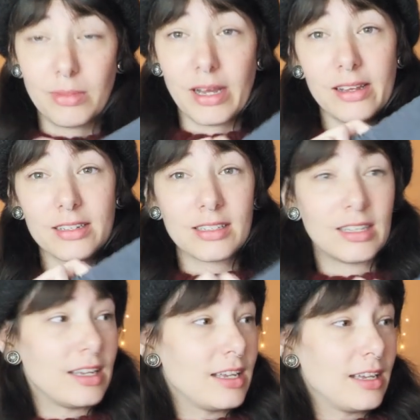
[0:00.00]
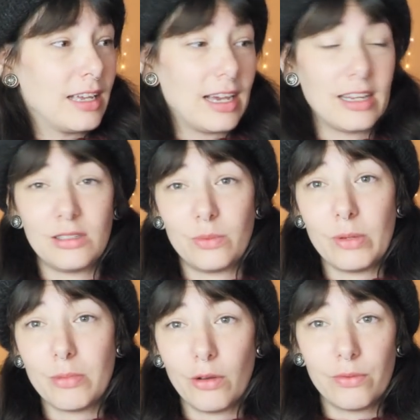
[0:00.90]
bags, and we
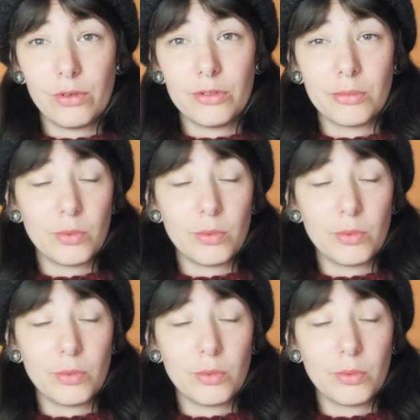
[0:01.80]
both use them